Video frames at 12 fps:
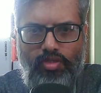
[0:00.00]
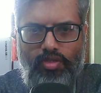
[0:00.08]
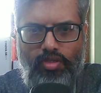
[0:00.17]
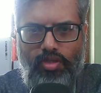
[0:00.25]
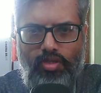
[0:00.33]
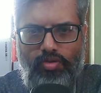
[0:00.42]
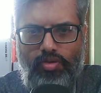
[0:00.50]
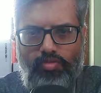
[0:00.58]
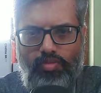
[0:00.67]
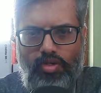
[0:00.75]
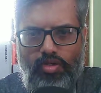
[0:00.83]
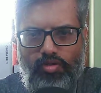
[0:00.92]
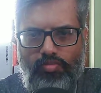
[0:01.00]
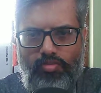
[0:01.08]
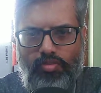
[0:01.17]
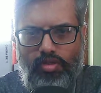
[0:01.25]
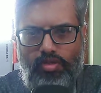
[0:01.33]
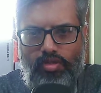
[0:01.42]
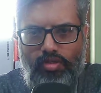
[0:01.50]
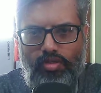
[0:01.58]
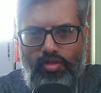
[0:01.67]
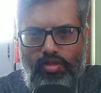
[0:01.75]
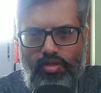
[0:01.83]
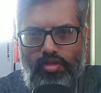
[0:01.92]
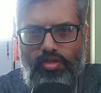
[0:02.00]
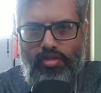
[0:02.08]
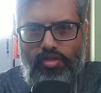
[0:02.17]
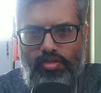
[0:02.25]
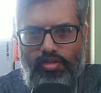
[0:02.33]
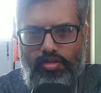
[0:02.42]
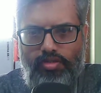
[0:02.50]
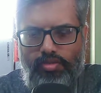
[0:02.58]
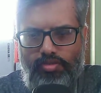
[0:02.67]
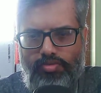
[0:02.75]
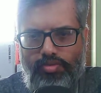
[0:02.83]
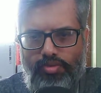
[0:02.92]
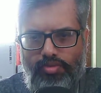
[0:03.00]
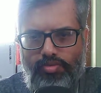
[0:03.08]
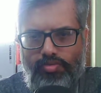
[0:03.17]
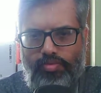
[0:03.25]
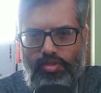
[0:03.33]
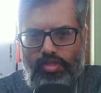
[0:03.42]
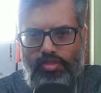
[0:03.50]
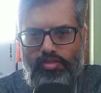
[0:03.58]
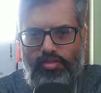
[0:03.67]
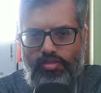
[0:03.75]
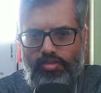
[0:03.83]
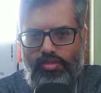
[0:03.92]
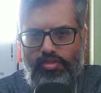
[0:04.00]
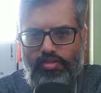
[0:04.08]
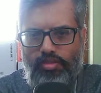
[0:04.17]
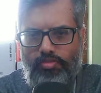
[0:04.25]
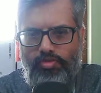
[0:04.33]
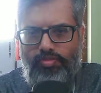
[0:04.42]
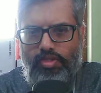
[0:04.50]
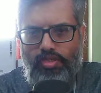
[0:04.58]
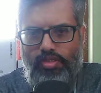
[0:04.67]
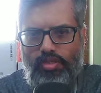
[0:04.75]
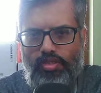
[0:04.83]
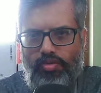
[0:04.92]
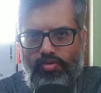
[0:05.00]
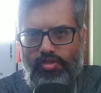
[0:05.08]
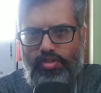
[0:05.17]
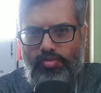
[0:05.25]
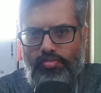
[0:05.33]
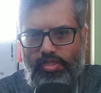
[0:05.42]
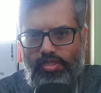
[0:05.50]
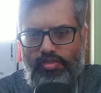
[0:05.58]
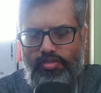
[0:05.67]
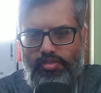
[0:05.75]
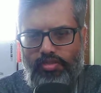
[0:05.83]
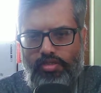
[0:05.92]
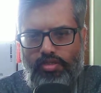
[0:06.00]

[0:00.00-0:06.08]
Hello and welcome. And in this video we are discussing some of the technology updates.